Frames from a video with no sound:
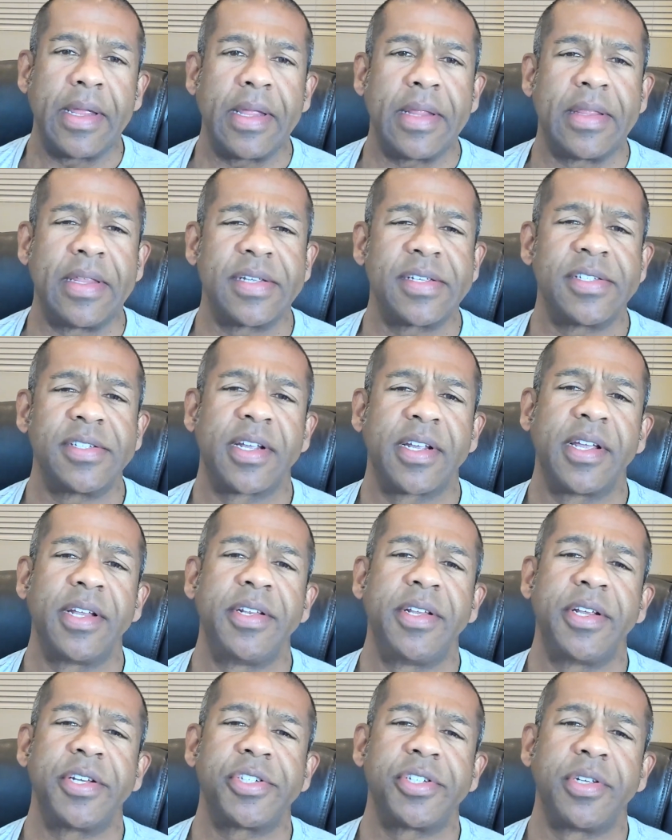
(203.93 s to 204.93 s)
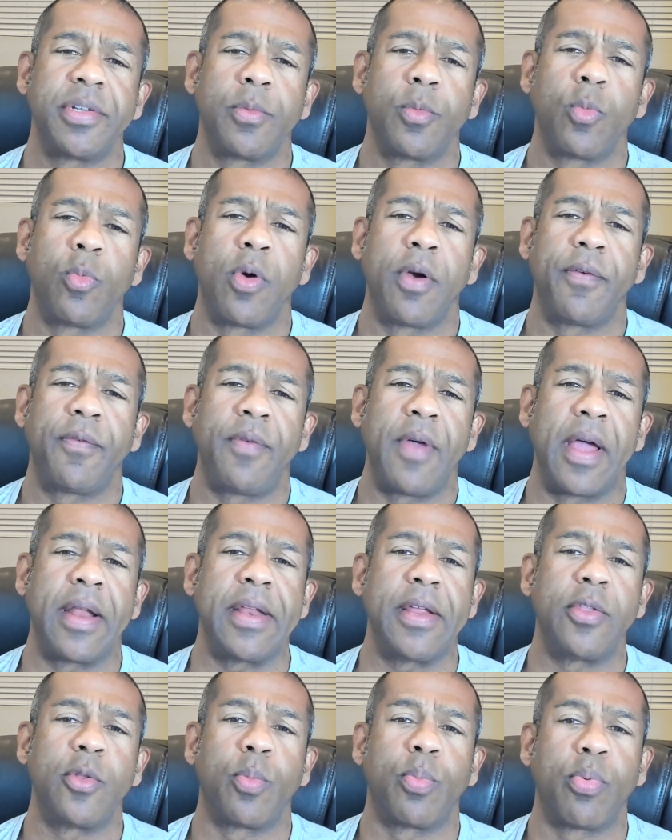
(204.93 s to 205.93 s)
This is a condition where fat
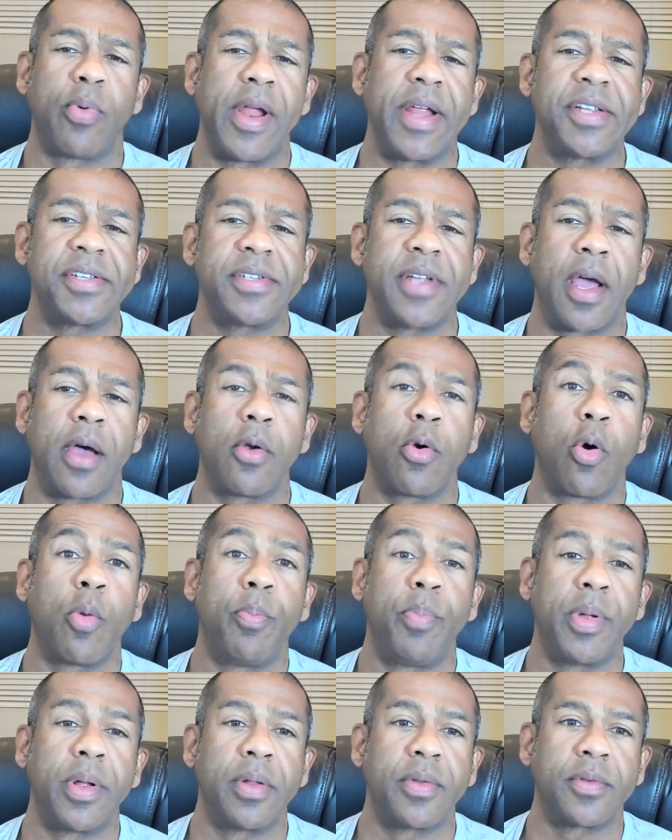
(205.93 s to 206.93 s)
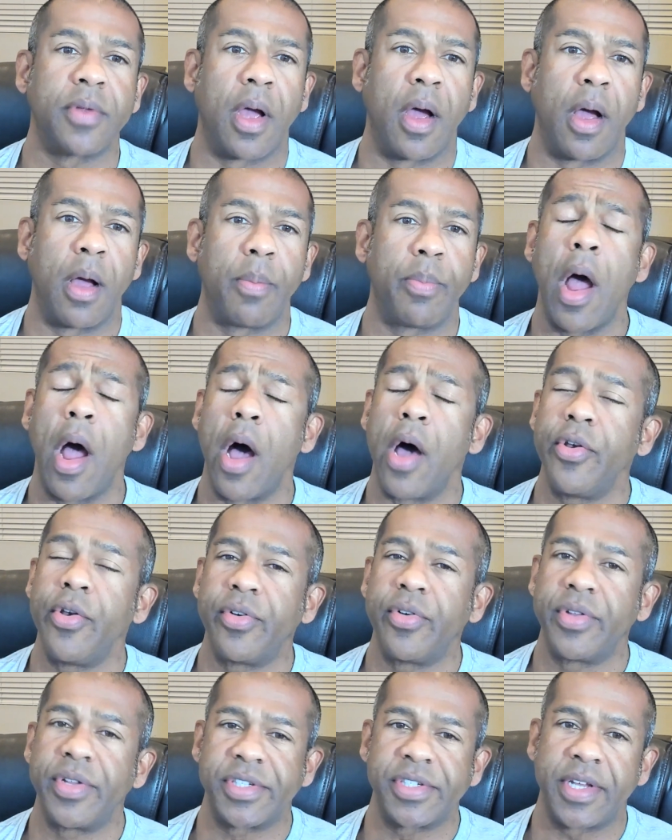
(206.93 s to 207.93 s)
either breaks down or builds up
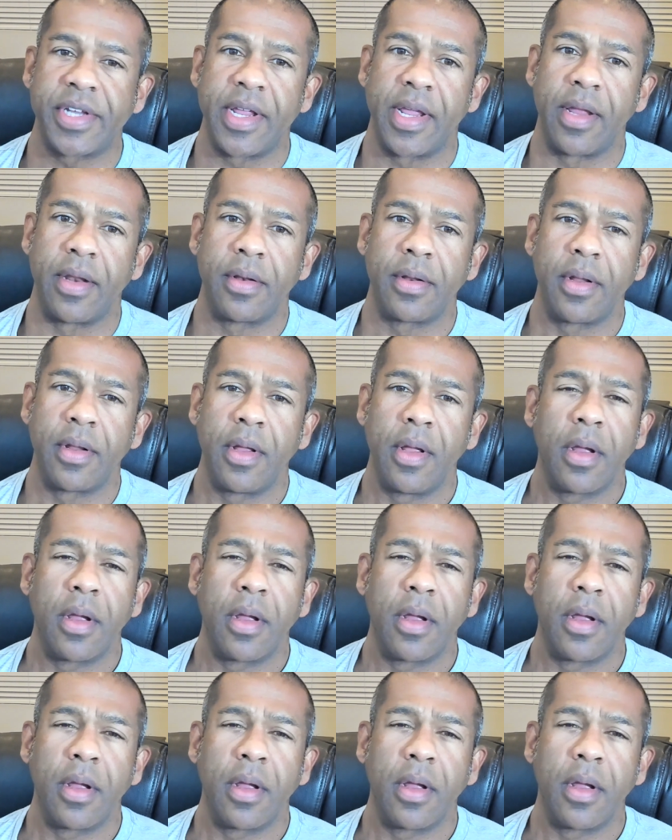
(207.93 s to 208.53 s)
under the skin,